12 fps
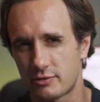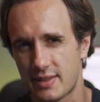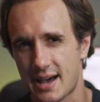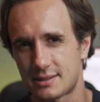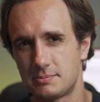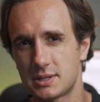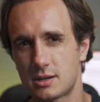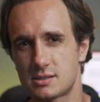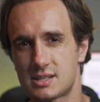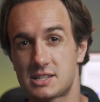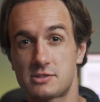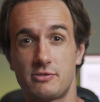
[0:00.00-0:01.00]
of that,
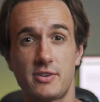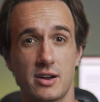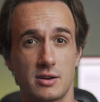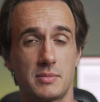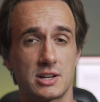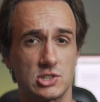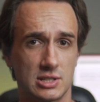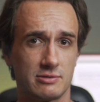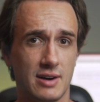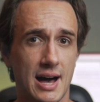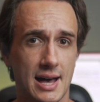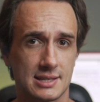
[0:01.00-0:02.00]
because it's very much
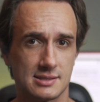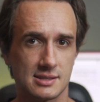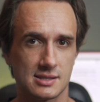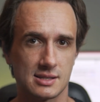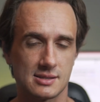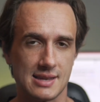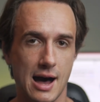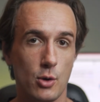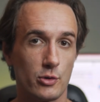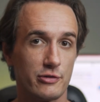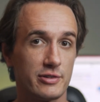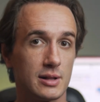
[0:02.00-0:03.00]
advised, since
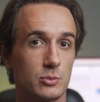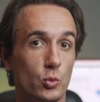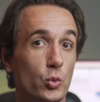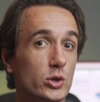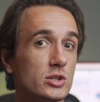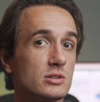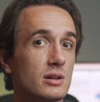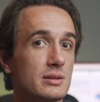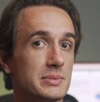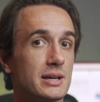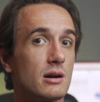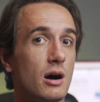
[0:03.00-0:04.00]
our film wouldn't only
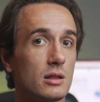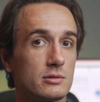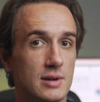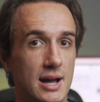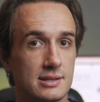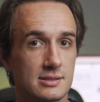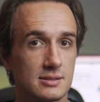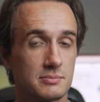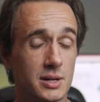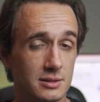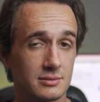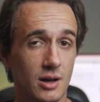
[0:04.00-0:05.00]
be colorized,
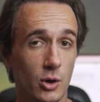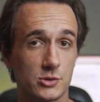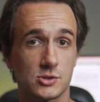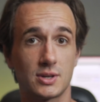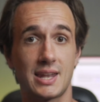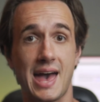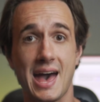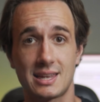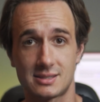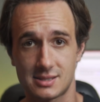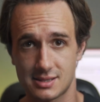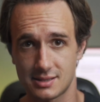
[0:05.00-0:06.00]
but also
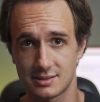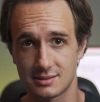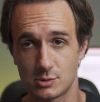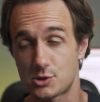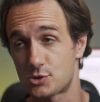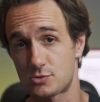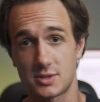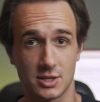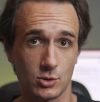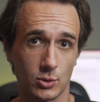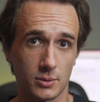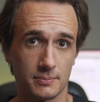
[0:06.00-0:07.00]
enhanced, which is really cool.